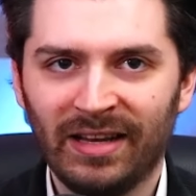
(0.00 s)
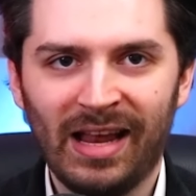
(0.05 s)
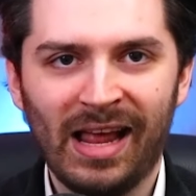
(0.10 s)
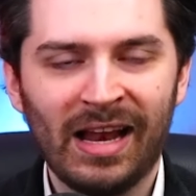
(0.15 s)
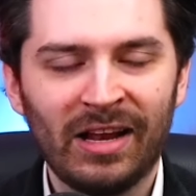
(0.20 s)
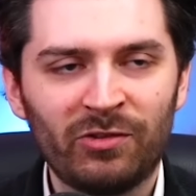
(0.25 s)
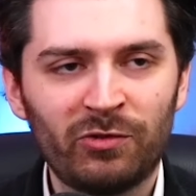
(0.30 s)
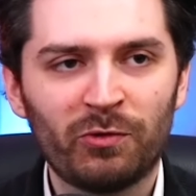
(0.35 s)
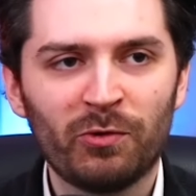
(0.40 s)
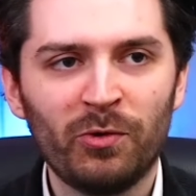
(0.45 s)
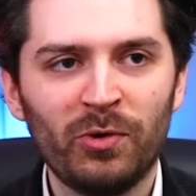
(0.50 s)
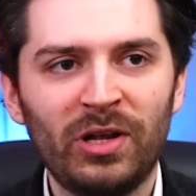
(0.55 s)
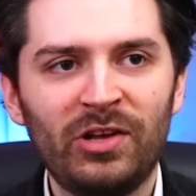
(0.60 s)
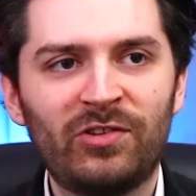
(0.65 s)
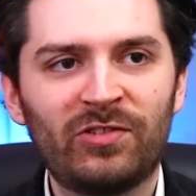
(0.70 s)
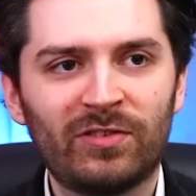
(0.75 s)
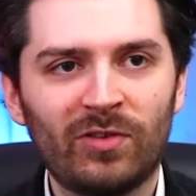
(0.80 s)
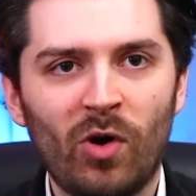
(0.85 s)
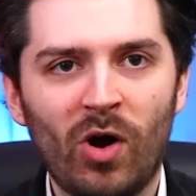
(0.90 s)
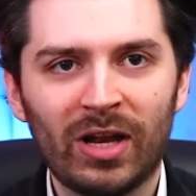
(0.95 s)
And it truly
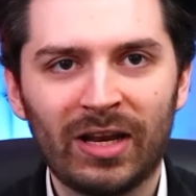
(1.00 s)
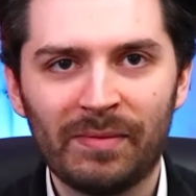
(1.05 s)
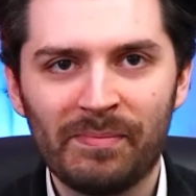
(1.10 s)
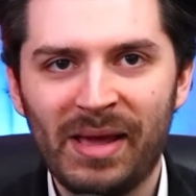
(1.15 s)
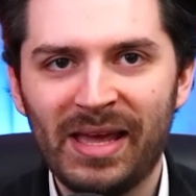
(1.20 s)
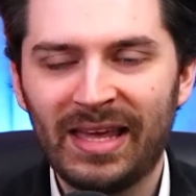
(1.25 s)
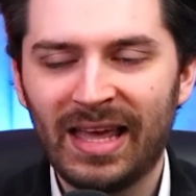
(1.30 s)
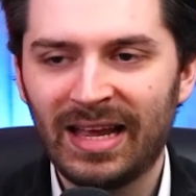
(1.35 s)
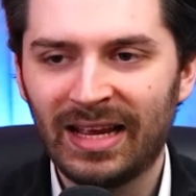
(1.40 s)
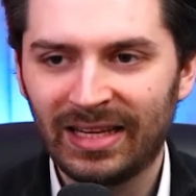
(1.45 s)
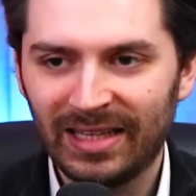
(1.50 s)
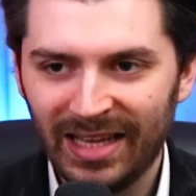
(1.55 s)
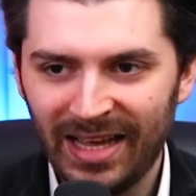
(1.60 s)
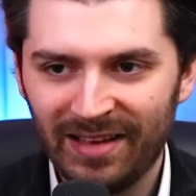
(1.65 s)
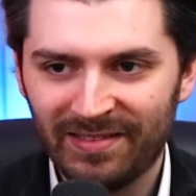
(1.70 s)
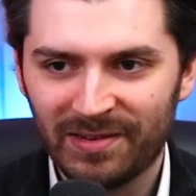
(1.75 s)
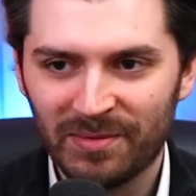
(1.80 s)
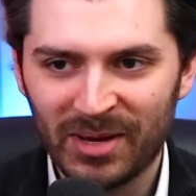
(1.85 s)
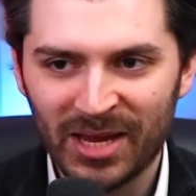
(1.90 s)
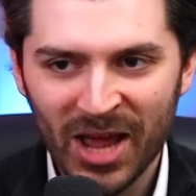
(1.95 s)
started making clear
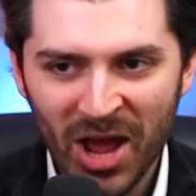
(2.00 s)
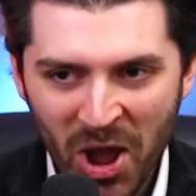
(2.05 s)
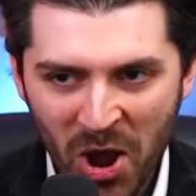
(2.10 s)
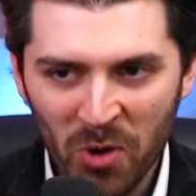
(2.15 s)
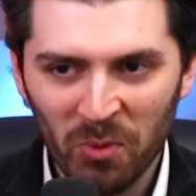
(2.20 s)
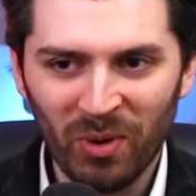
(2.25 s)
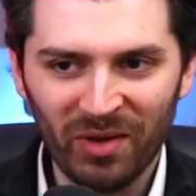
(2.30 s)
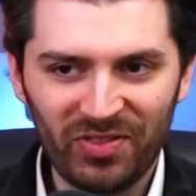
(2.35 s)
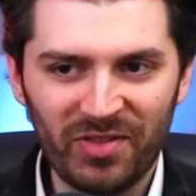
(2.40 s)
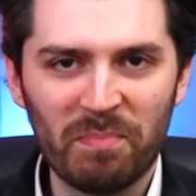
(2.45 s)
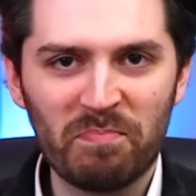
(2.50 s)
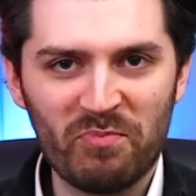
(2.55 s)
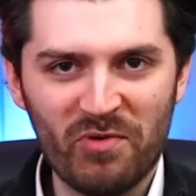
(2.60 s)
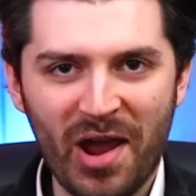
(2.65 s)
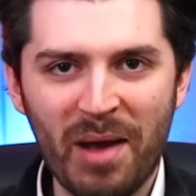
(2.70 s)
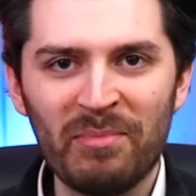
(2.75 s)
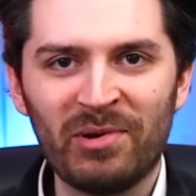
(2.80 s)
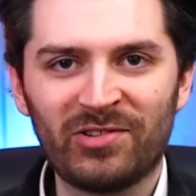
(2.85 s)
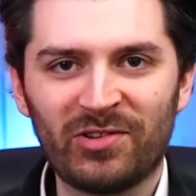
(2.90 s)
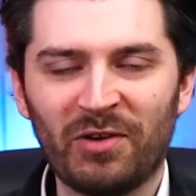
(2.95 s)
to me what the
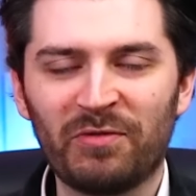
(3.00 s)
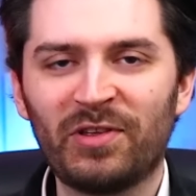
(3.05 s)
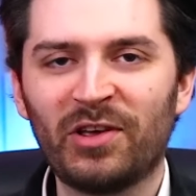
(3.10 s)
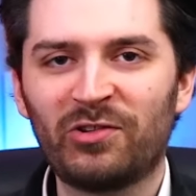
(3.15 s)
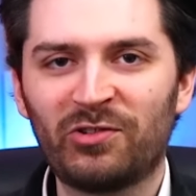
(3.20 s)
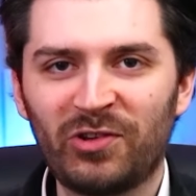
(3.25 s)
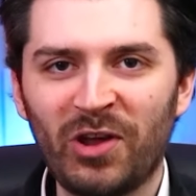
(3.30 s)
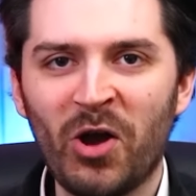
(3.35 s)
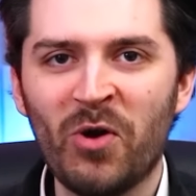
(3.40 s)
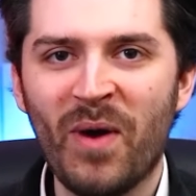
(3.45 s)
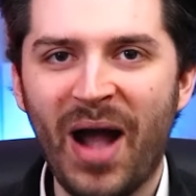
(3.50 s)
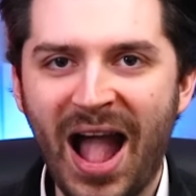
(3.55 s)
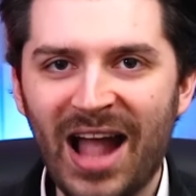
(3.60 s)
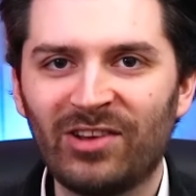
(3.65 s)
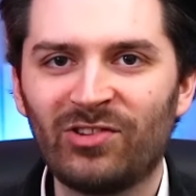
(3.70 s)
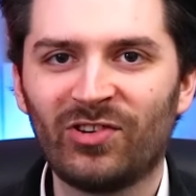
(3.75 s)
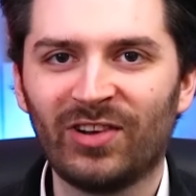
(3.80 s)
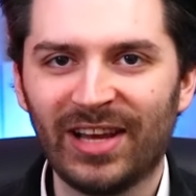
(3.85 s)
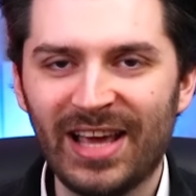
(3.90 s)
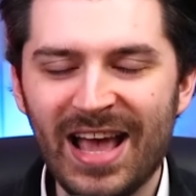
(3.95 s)
premise of this show
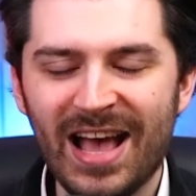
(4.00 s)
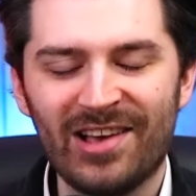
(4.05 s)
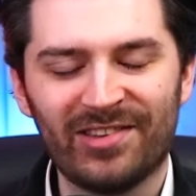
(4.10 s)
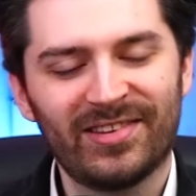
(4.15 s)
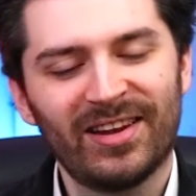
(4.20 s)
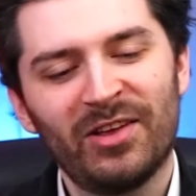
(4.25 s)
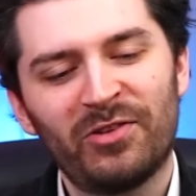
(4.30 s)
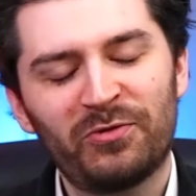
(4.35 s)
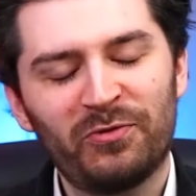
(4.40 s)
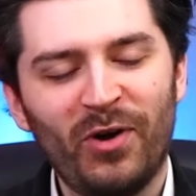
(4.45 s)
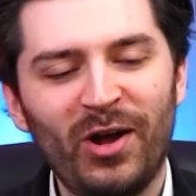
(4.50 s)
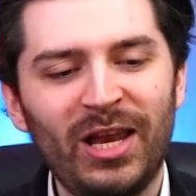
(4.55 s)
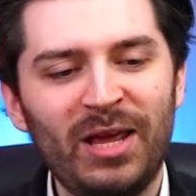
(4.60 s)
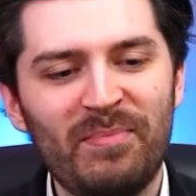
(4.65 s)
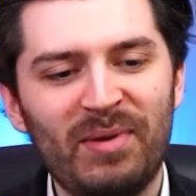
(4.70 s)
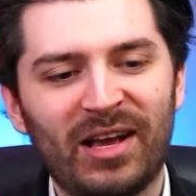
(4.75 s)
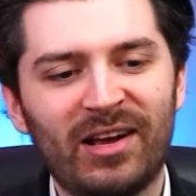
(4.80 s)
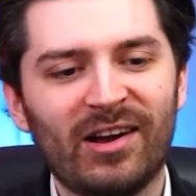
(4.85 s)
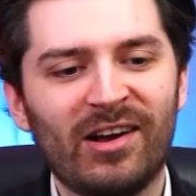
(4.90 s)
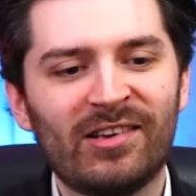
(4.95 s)
actually is. And it's funny
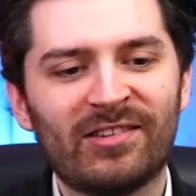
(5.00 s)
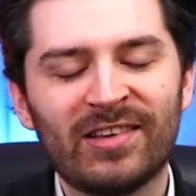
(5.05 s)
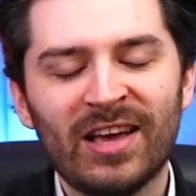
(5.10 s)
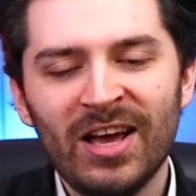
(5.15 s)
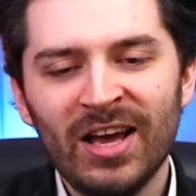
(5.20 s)
because